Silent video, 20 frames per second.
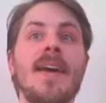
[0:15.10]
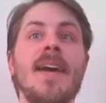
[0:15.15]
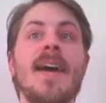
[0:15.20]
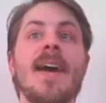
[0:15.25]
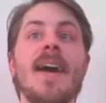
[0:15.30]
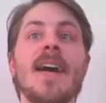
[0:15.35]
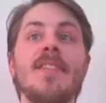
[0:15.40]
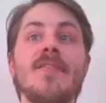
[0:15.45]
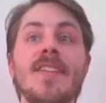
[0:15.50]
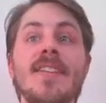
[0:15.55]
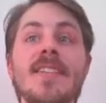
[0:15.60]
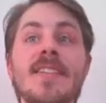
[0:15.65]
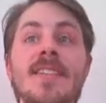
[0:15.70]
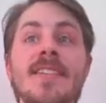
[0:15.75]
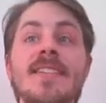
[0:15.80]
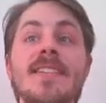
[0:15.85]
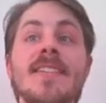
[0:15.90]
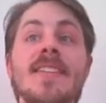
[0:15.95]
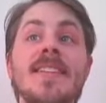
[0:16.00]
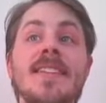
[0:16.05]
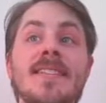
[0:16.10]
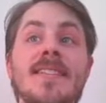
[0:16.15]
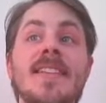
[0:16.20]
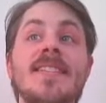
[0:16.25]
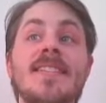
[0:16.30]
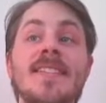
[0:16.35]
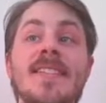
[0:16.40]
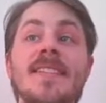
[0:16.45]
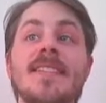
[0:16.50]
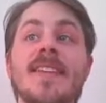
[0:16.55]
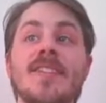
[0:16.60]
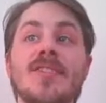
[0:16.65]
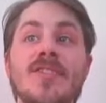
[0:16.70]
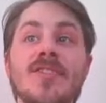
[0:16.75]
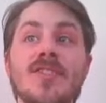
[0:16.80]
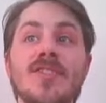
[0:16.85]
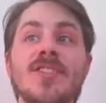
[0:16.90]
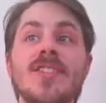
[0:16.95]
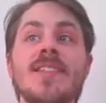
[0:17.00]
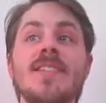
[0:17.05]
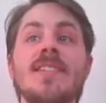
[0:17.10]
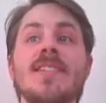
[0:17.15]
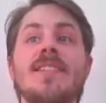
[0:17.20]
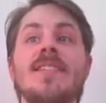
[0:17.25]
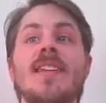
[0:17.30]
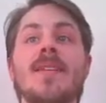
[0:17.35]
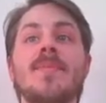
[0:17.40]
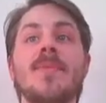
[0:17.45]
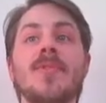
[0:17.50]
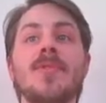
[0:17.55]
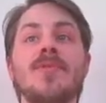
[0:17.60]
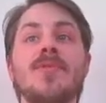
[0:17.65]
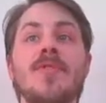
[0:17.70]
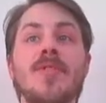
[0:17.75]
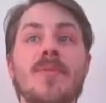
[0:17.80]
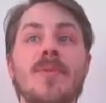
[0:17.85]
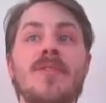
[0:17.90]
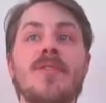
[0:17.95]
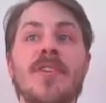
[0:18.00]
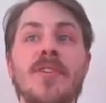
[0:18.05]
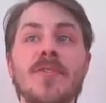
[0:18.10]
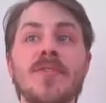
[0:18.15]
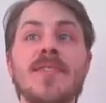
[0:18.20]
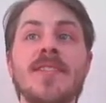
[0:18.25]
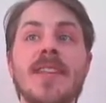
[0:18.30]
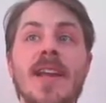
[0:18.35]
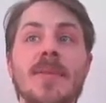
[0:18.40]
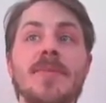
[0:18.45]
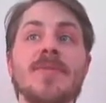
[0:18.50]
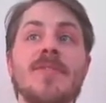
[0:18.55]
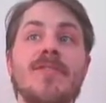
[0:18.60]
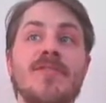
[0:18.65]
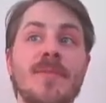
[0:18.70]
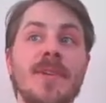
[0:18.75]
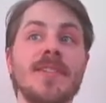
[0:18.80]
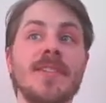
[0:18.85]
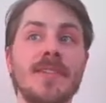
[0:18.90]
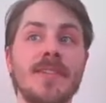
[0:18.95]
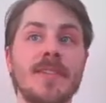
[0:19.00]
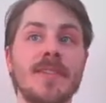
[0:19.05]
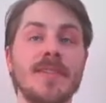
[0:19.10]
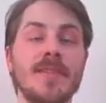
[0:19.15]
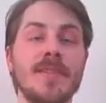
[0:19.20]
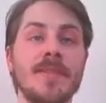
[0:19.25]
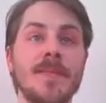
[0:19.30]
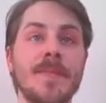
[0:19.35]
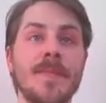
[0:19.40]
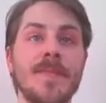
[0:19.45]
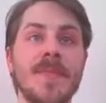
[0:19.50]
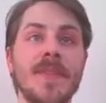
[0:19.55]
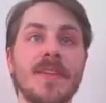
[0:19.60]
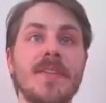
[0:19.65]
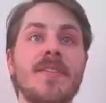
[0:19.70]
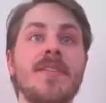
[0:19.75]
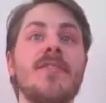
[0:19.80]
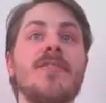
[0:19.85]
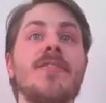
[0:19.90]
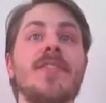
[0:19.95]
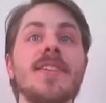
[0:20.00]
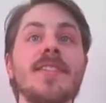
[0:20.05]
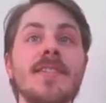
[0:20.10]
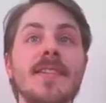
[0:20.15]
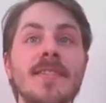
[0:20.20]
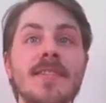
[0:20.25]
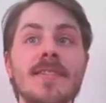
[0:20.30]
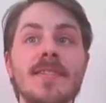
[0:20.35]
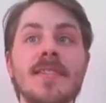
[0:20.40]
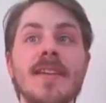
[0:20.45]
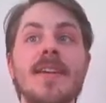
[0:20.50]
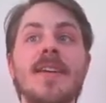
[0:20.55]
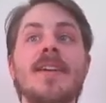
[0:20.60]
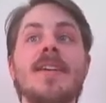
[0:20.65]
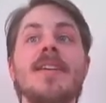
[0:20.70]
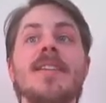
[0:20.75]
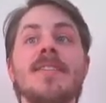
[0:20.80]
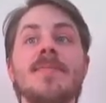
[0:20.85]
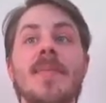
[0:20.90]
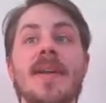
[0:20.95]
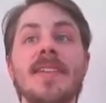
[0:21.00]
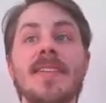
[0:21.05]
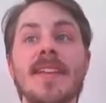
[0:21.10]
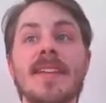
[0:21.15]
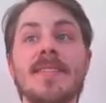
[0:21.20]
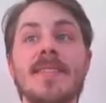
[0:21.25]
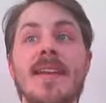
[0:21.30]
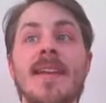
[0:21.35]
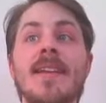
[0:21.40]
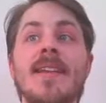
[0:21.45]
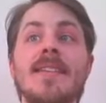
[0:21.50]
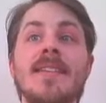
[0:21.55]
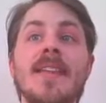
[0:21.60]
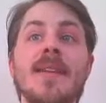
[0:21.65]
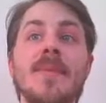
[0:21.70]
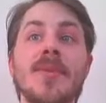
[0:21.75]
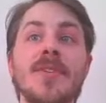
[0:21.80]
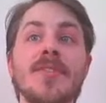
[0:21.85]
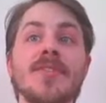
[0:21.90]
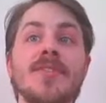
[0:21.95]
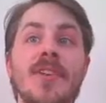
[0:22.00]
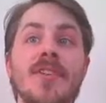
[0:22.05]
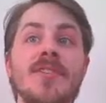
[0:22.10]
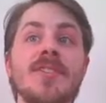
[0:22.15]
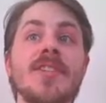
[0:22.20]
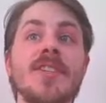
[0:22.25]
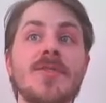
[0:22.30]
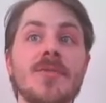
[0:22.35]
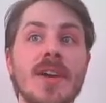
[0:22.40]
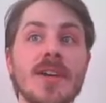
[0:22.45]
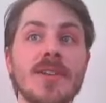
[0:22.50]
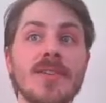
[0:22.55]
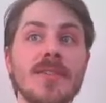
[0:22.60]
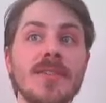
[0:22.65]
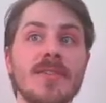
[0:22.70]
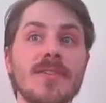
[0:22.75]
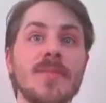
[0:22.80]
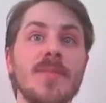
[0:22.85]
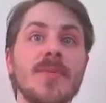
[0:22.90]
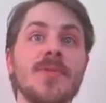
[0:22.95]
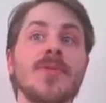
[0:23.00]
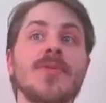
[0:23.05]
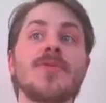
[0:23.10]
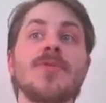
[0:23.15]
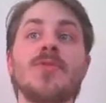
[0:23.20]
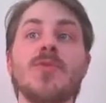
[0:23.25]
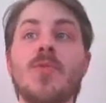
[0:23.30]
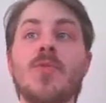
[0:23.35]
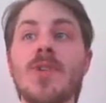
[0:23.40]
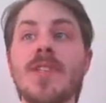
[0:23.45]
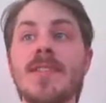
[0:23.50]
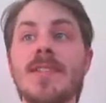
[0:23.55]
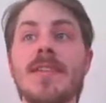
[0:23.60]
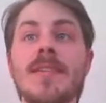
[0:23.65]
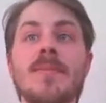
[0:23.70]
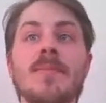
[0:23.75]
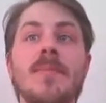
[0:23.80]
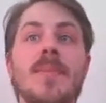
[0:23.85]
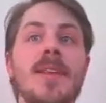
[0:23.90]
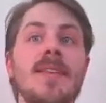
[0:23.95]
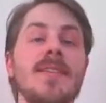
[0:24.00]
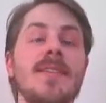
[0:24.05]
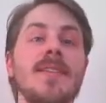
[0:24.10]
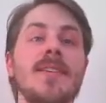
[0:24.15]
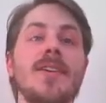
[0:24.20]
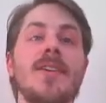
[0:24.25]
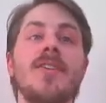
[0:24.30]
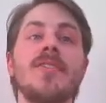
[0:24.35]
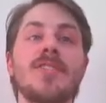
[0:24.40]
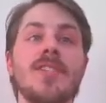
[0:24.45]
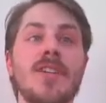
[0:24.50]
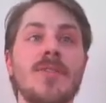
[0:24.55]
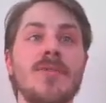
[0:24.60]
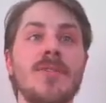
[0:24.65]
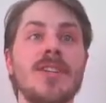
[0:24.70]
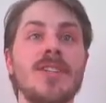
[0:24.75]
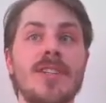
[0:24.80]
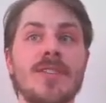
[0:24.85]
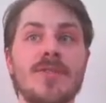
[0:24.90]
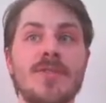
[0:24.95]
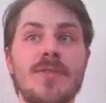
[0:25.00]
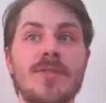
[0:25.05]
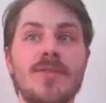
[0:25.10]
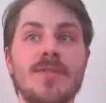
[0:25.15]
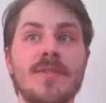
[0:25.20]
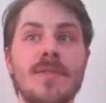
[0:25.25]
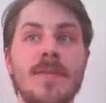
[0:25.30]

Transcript: Advances in sensing technologies enable to augment various types of materials. For instance, smart textile enables touch interactions, but also twisting, bending, or shearing gestures.